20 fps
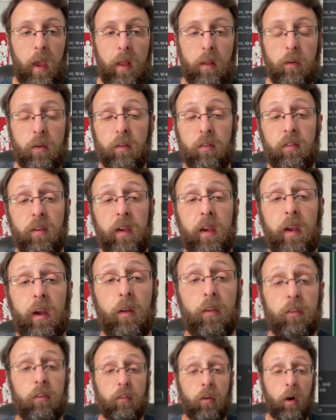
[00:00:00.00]
And you can see
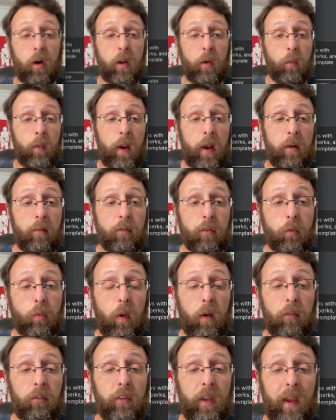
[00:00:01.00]
here, this is already ran for
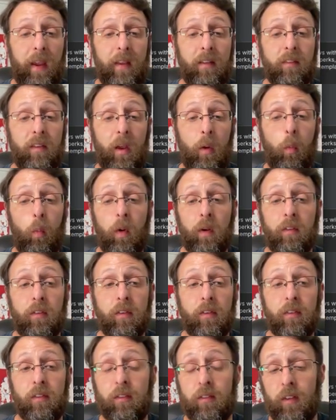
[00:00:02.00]
twelve seconds. And once
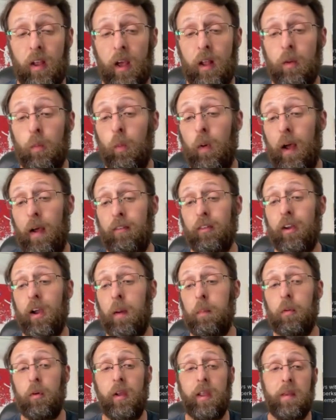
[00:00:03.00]
this is done, we'll have a
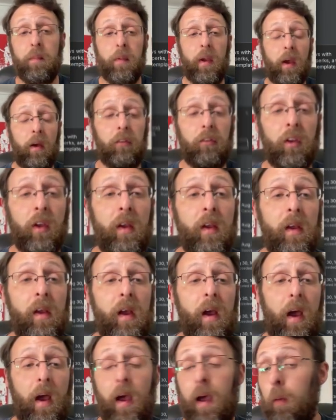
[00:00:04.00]
couple emails
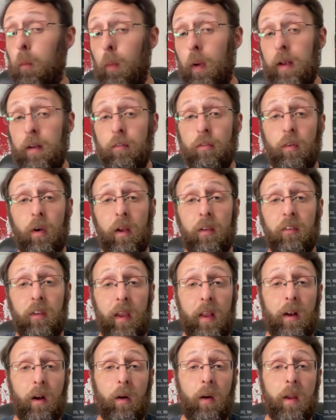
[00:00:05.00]
uh, waiting for us
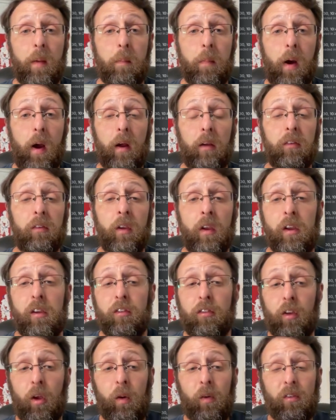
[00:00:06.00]
in our inbox.
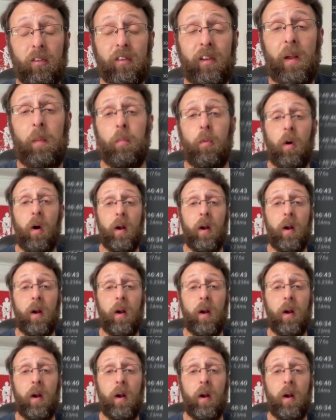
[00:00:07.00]
So step